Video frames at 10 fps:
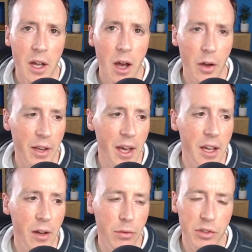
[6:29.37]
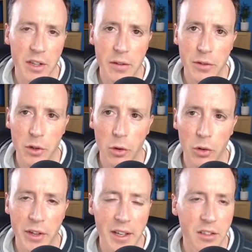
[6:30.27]
okay, I've received
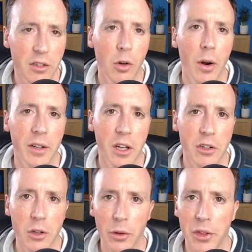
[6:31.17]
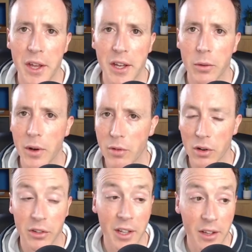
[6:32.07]
your data, or I'm going to do your thing, or whatever
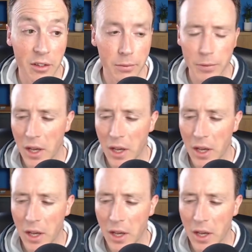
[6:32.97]
else it is.